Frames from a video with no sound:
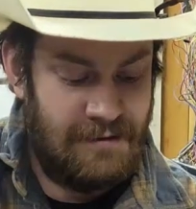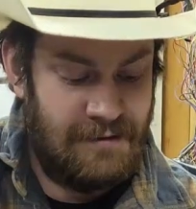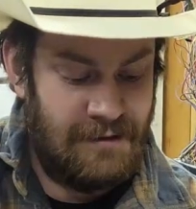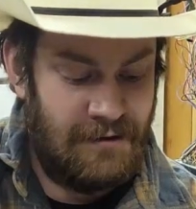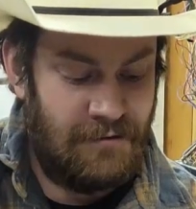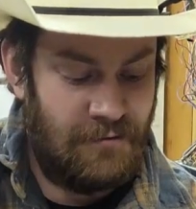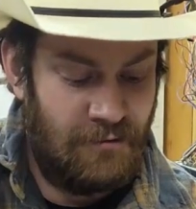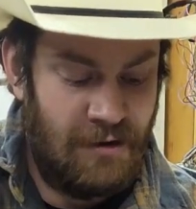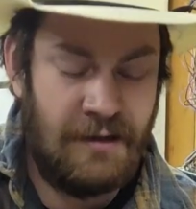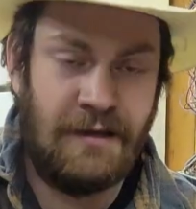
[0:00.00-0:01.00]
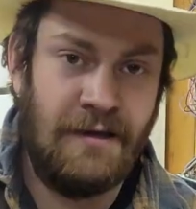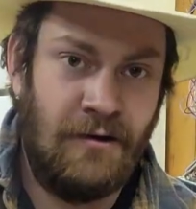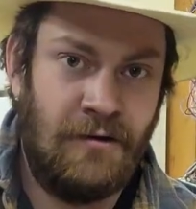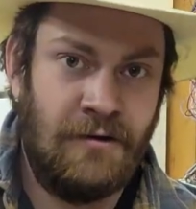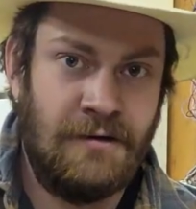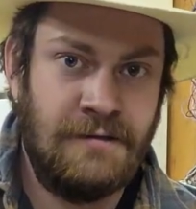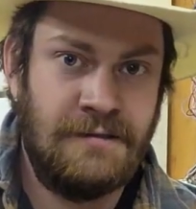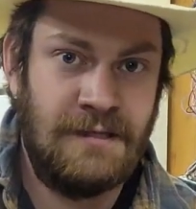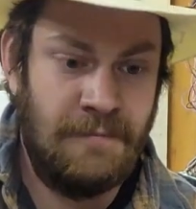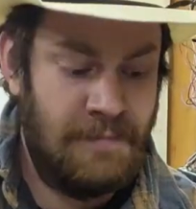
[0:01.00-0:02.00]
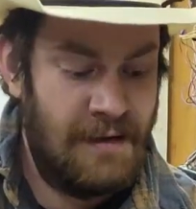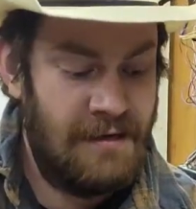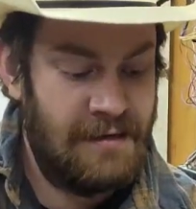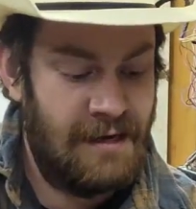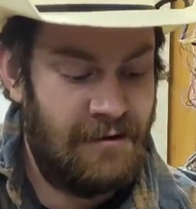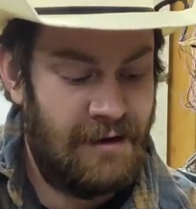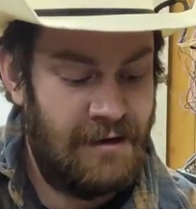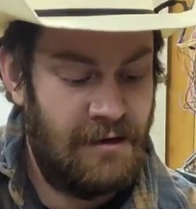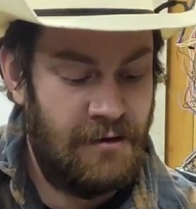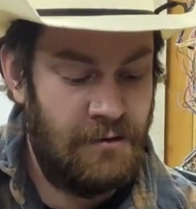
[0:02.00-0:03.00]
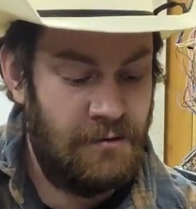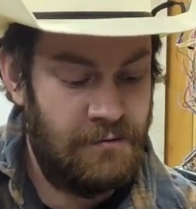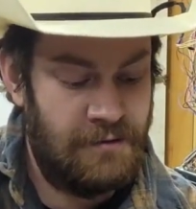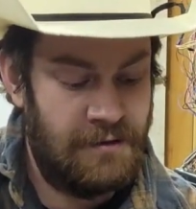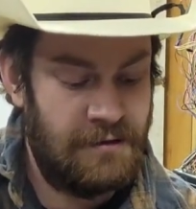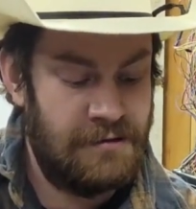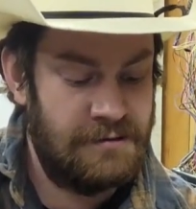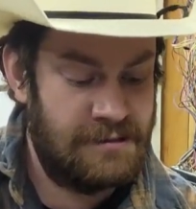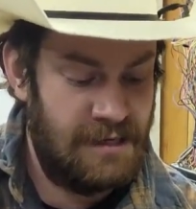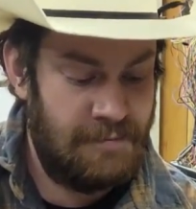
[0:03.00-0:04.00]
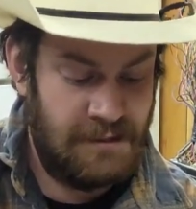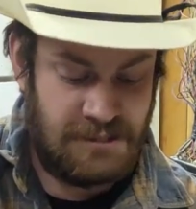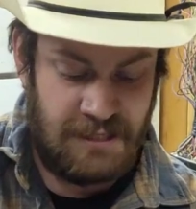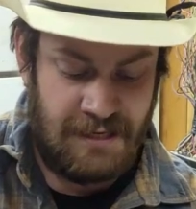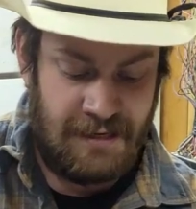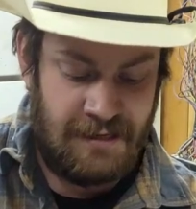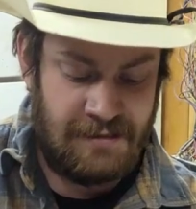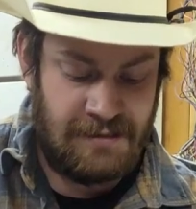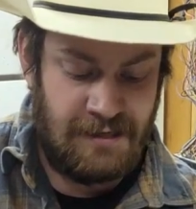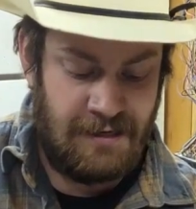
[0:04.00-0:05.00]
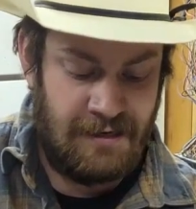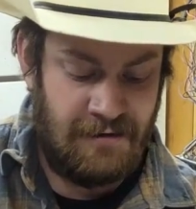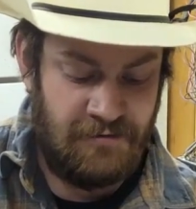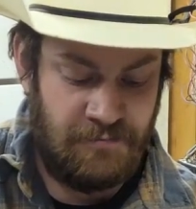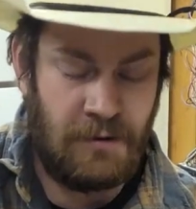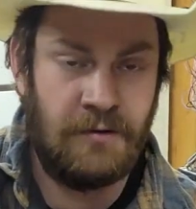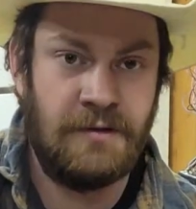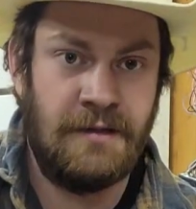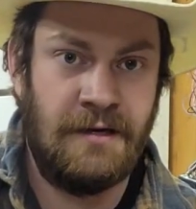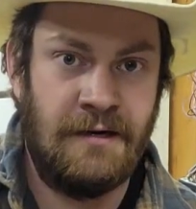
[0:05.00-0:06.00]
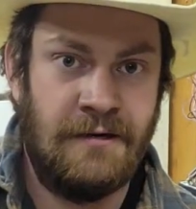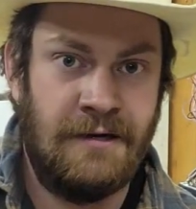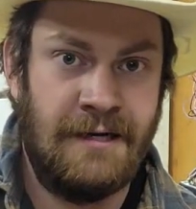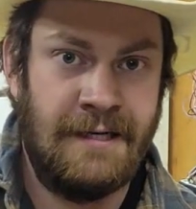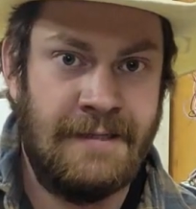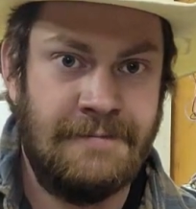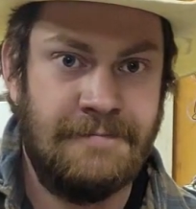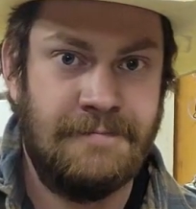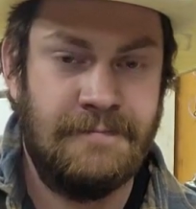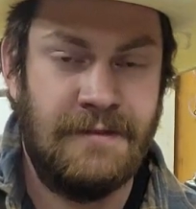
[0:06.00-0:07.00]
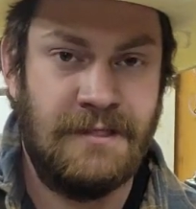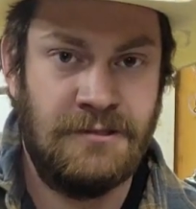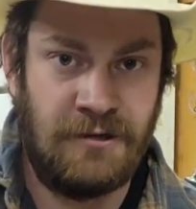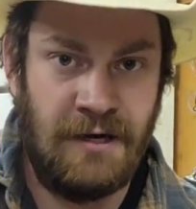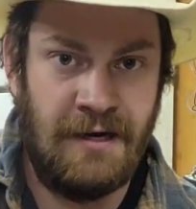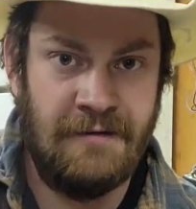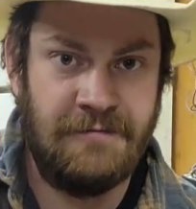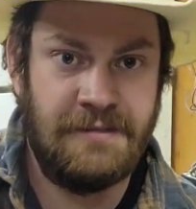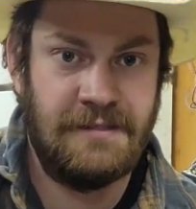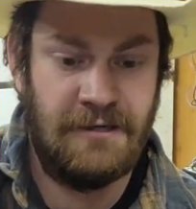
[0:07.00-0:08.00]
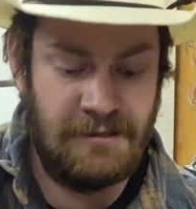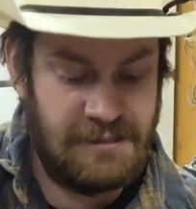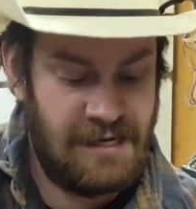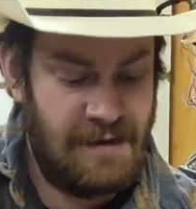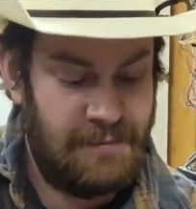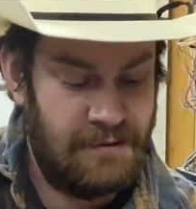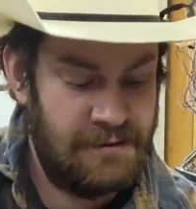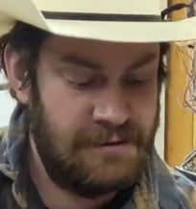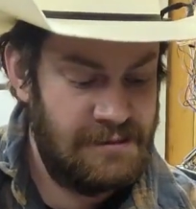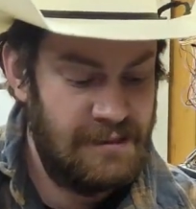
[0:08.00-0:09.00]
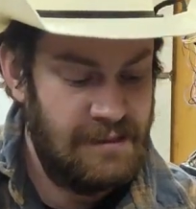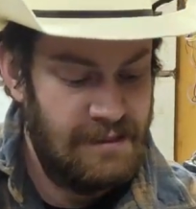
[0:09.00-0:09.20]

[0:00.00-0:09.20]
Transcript: they're really hard to beat. Now, I know there's a bunch of guys that have broken their drives on Snap-ons.